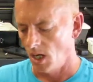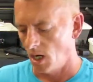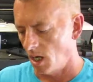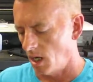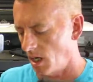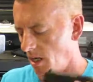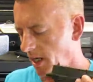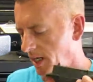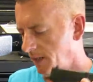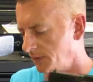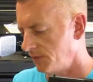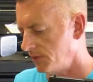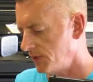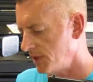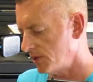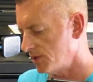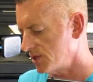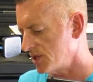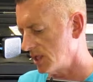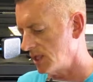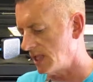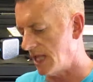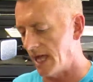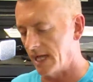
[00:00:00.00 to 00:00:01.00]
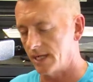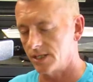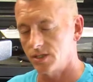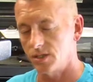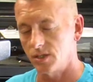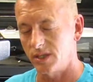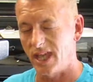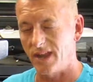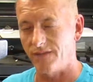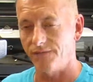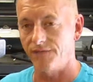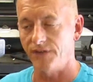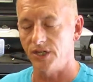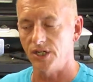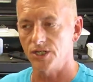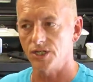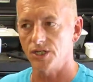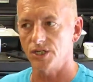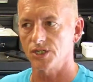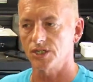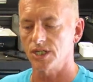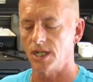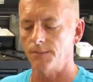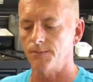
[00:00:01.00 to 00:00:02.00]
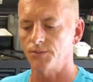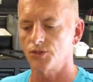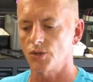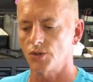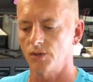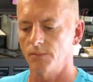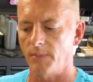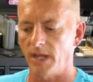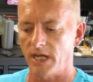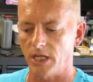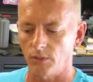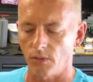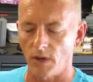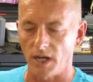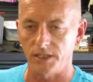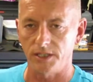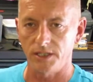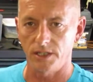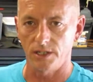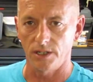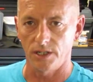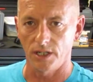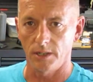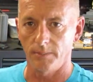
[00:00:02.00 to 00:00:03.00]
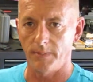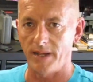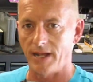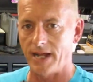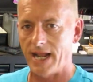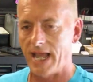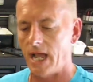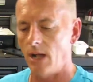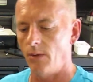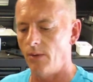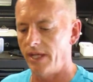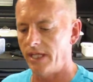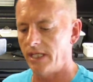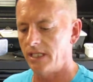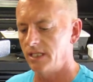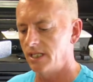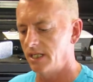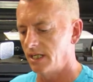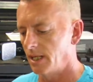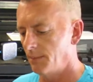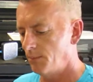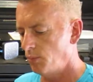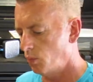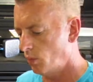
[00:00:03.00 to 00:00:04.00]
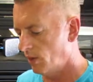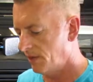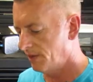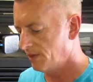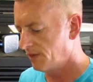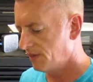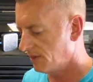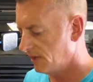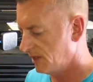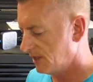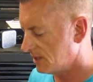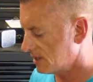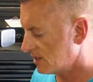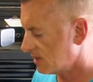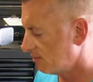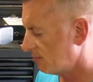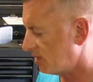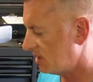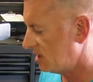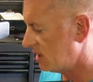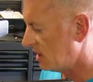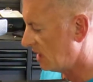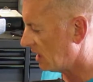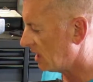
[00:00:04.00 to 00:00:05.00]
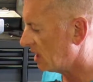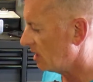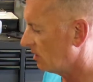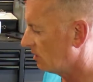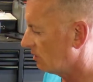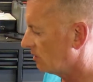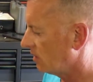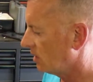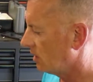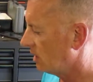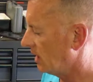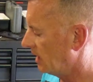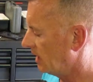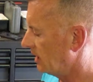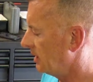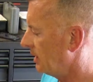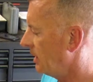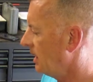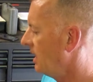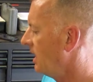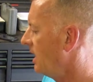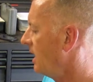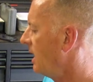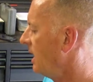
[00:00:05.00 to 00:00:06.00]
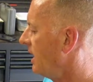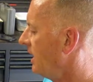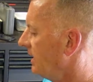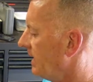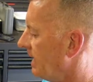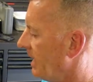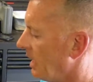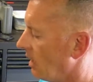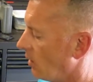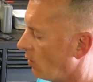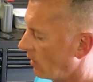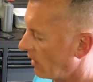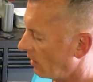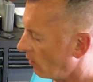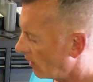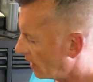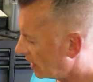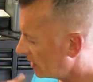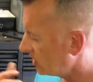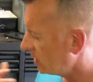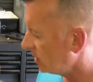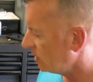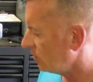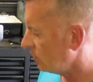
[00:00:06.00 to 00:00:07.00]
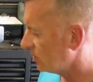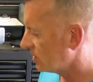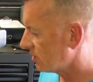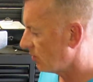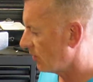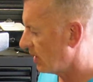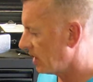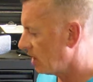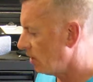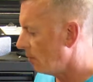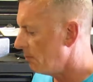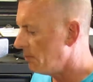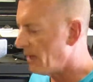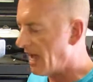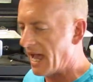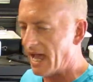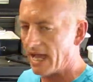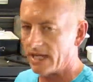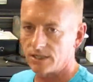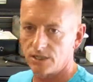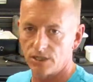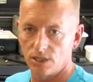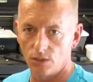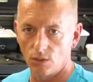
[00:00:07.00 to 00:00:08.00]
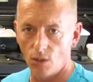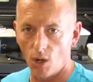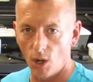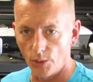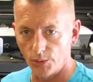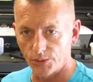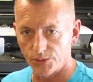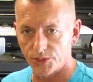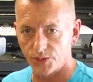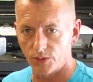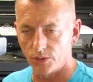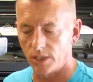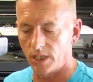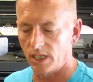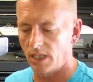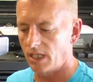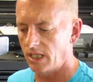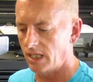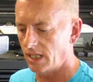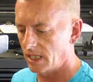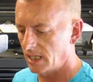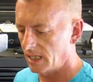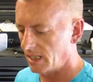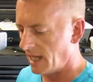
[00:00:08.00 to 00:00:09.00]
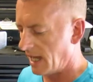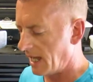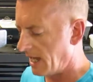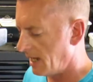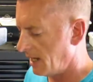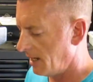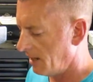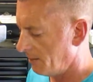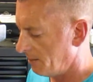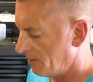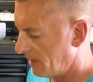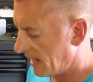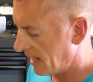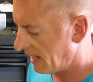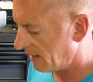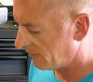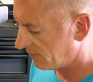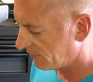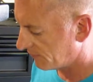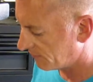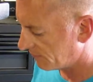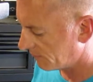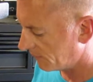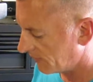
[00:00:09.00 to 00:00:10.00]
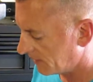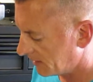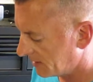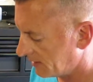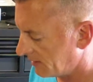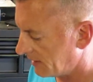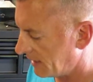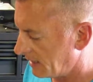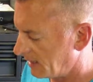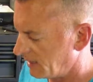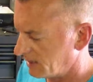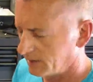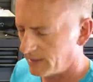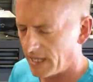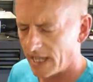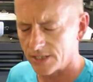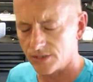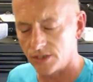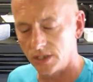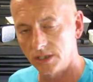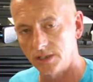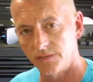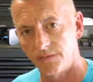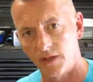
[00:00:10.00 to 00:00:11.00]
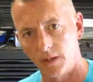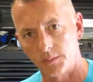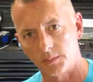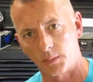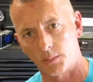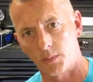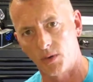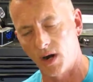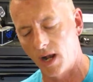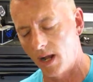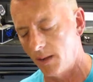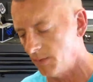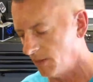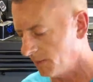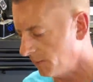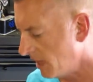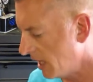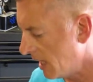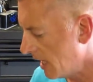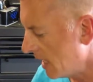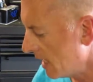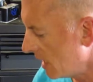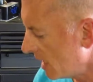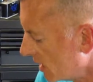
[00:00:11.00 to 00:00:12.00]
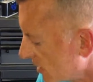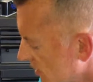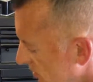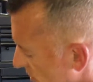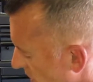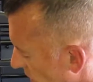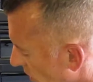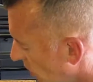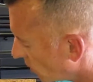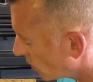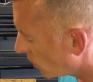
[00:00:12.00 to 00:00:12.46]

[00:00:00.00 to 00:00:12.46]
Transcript: All right, there's the Glock. So that finishes up sort of my criteria about how I ended up with this particular gun. Now, what I want to do is I want to go back to holstering, and I actually developed a problem. So,